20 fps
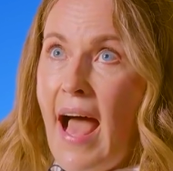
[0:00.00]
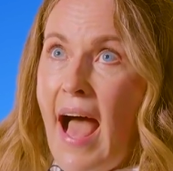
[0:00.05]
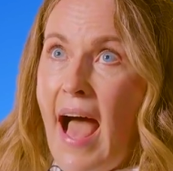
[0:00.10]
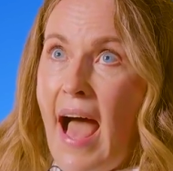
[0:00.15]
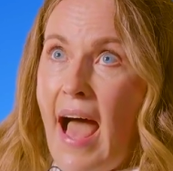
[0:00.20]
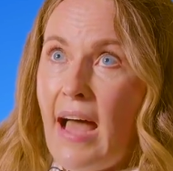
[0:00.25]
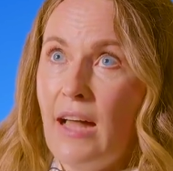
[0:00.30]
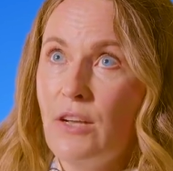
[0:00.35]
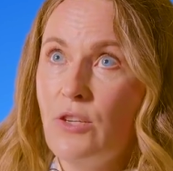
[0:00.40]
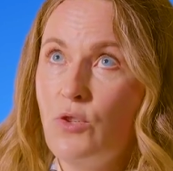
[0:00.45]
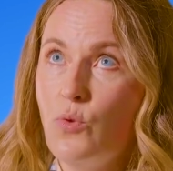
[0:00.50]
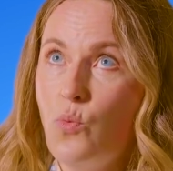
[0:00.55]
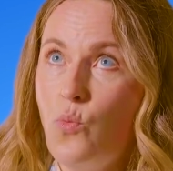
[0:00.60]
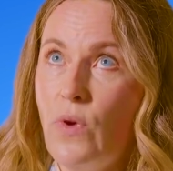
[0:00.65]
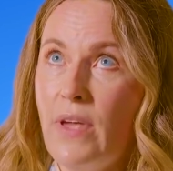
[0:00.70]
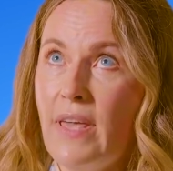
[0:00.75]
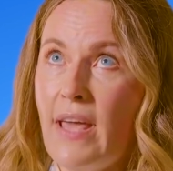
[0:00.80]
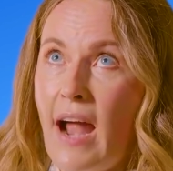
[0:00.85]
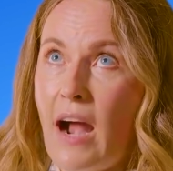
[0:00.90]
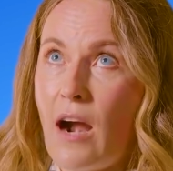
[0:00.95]
and
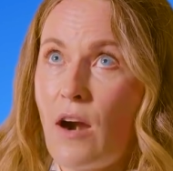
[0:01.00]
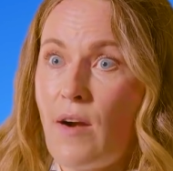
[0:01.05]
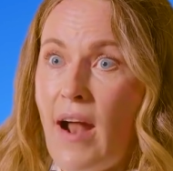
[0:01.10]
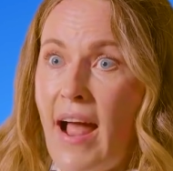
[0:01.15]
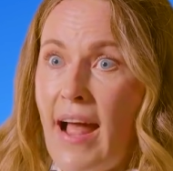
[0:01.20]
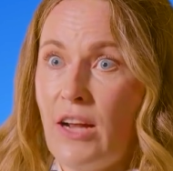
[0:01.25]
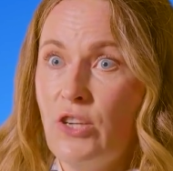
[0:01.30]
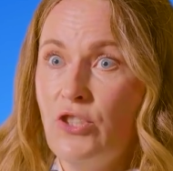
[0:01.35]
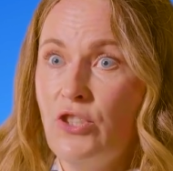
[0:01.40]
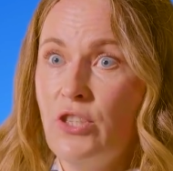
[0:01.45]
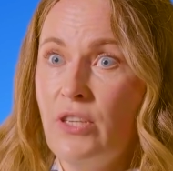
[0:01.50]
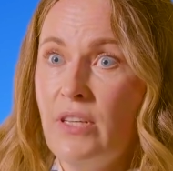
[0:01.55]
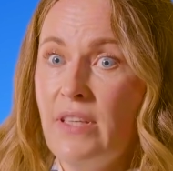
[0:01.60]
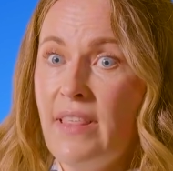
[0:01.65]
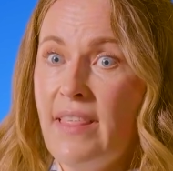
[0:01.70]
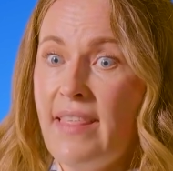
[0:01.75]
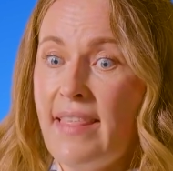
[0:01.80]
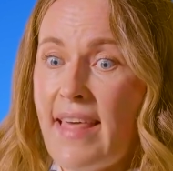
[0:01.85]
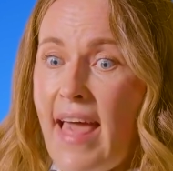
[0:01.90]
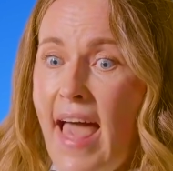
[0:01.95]
we are
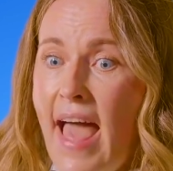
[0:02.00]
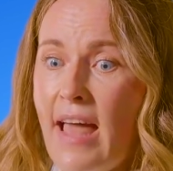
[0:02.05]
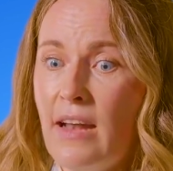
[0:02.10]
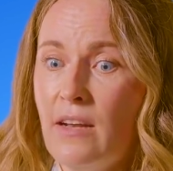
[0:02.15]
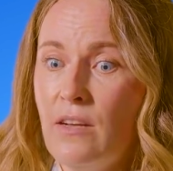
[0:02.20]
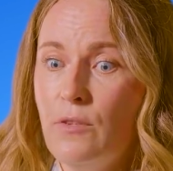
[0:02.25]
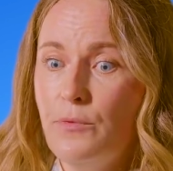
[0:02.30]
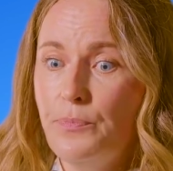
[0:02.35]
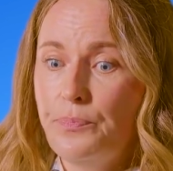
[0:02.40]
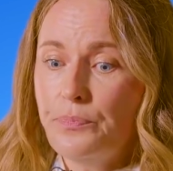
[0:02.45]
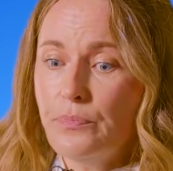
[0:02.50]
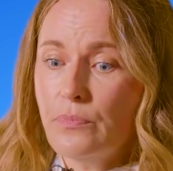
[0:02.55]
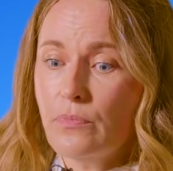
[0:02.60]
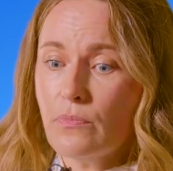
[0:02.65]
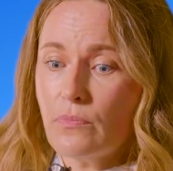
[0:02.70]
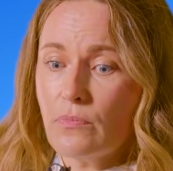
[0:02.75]
actually then